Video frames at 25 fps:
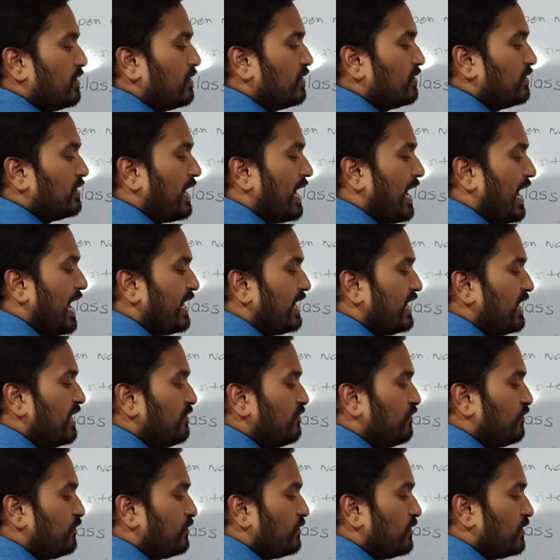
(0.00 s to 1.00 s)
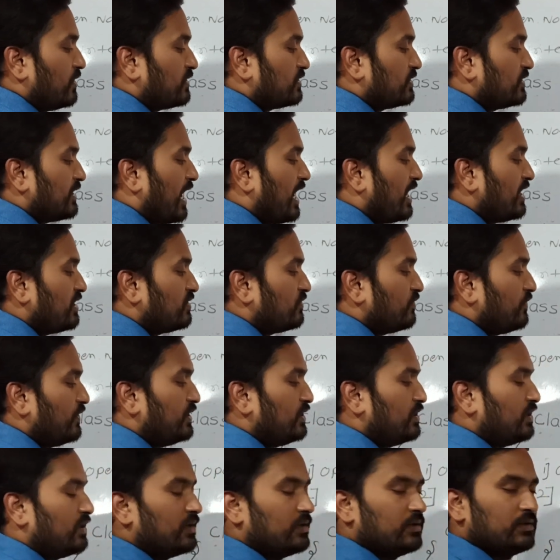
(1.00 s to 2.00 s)
the array starts
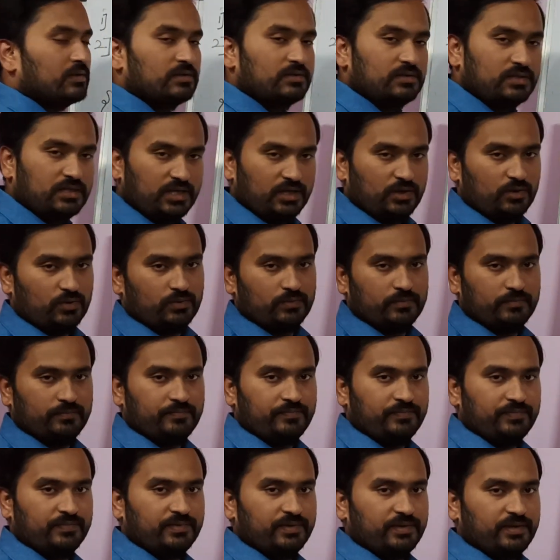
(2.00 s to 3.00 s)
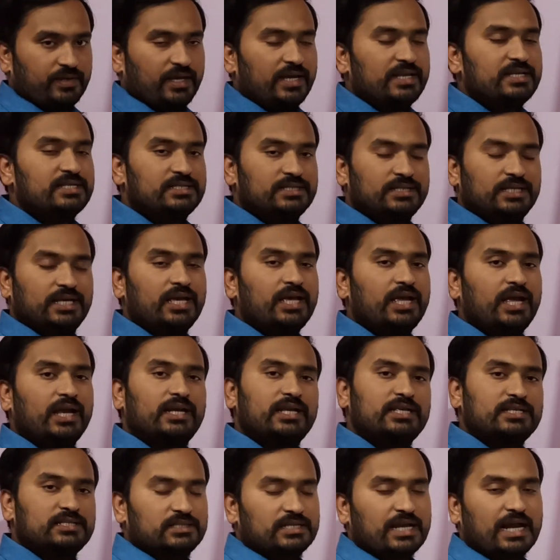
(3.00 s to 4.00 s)
with 0. In C
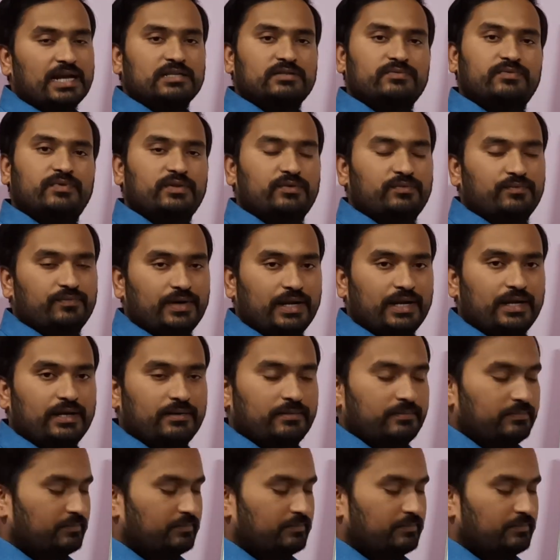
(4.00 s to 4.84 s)
it starts with 1.